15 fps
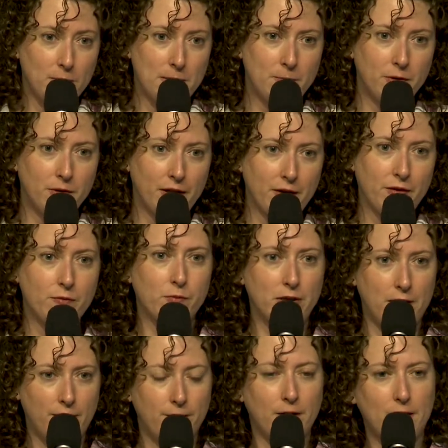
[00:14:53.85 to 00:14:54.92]
People just
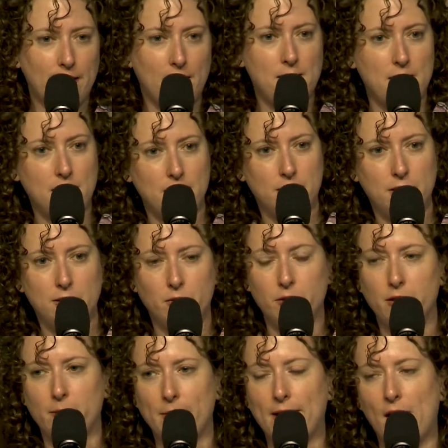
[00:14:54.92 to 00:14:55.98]
really feel like they need to do
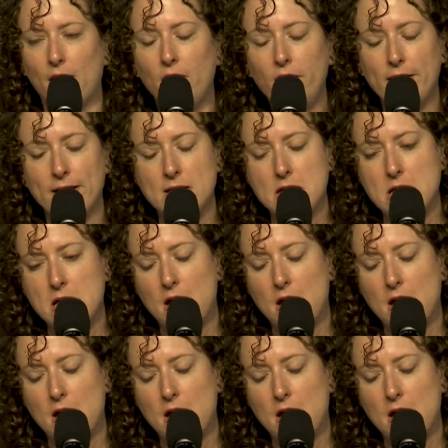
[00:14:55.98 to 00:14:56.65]
it themselves.